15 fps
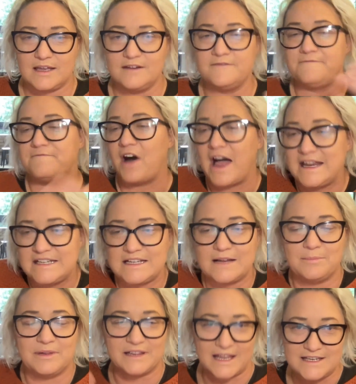kind of finding
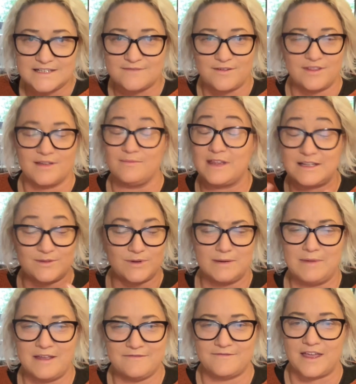a place for them. That's one
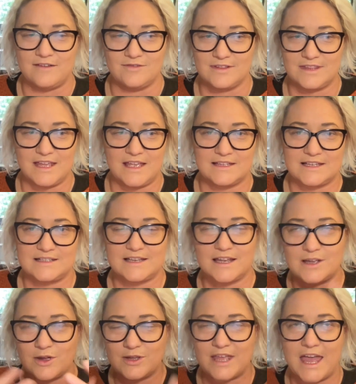of my favorite things. It's
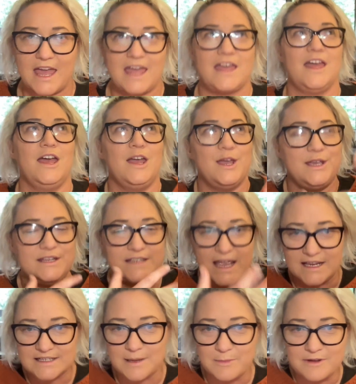like, okay, you
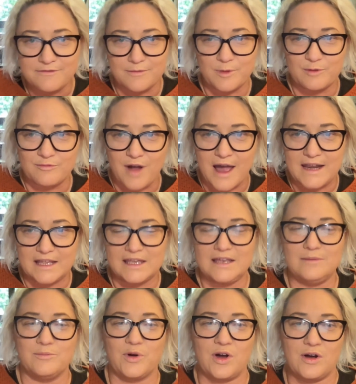take something from the writing
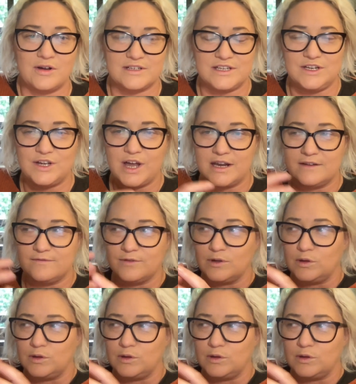inbox and you kind of